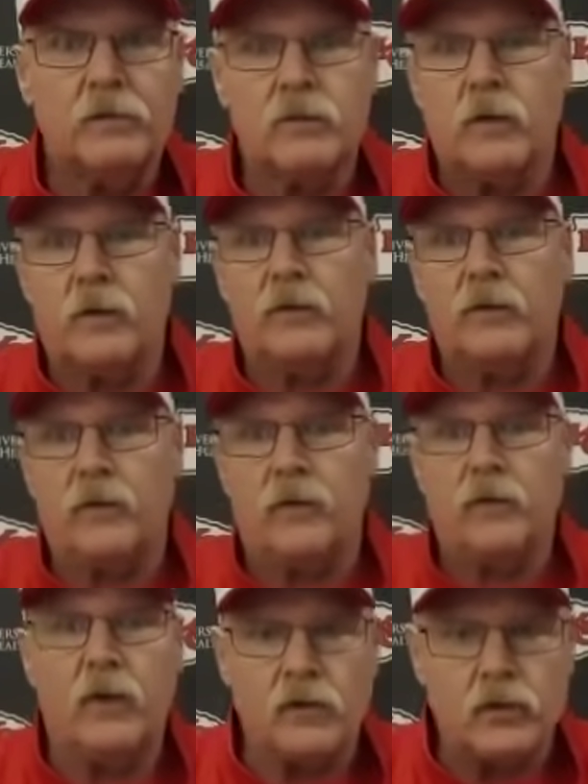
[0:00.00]
So
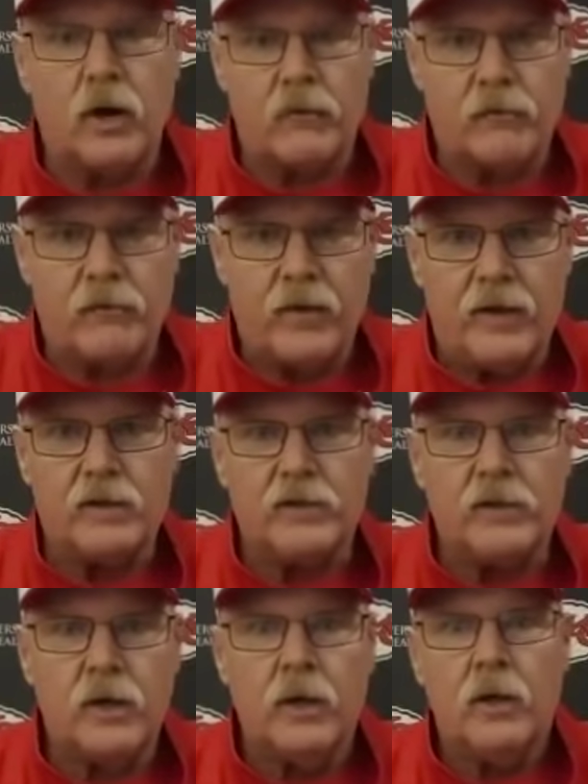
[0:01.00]
they'll start
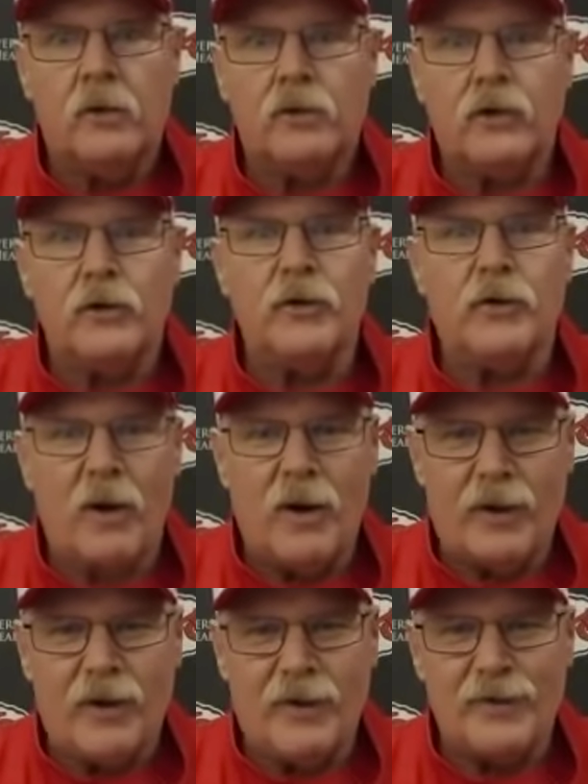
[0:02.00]
phase two
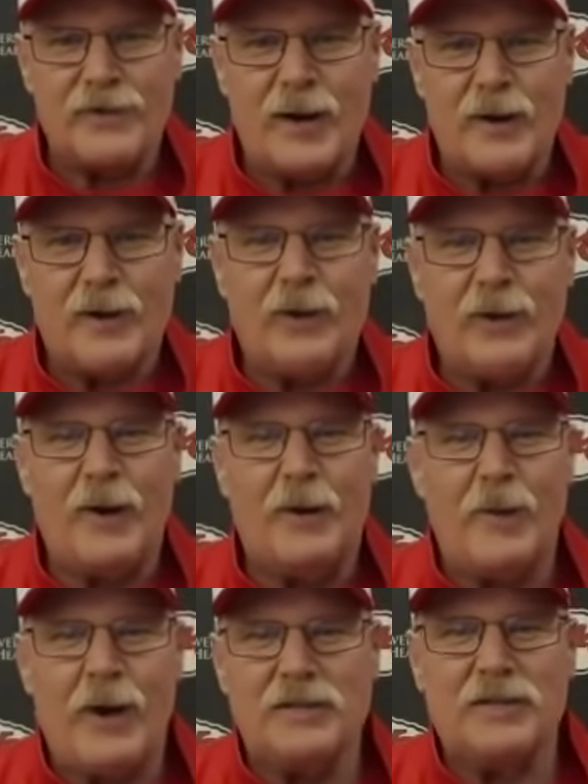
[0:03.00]
tomorrow. There's not a whole lot of
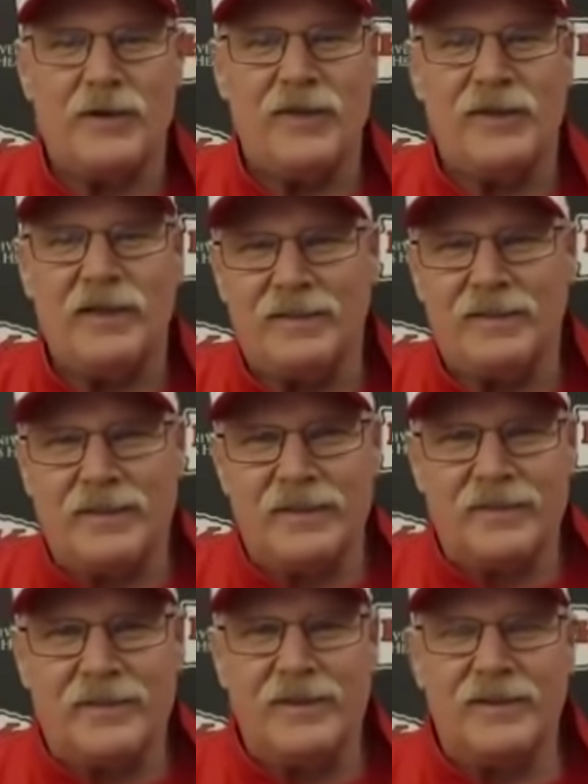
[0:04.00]
rest here. They
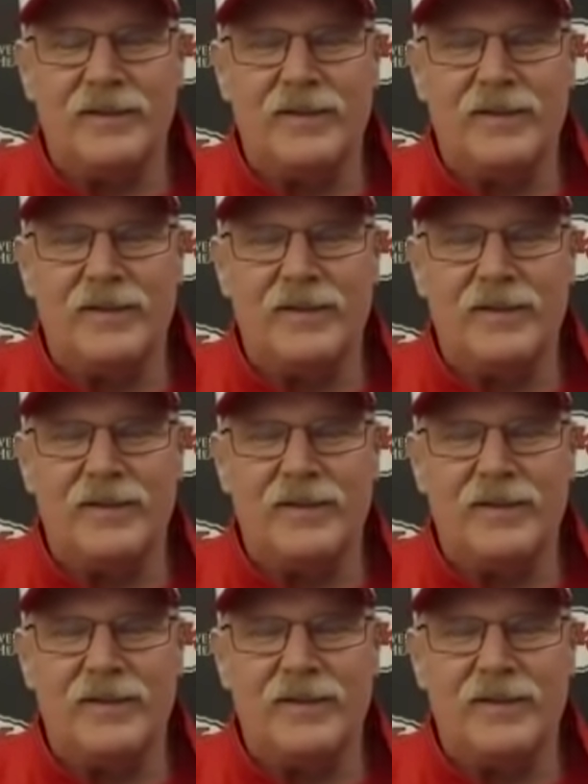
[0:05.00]
get to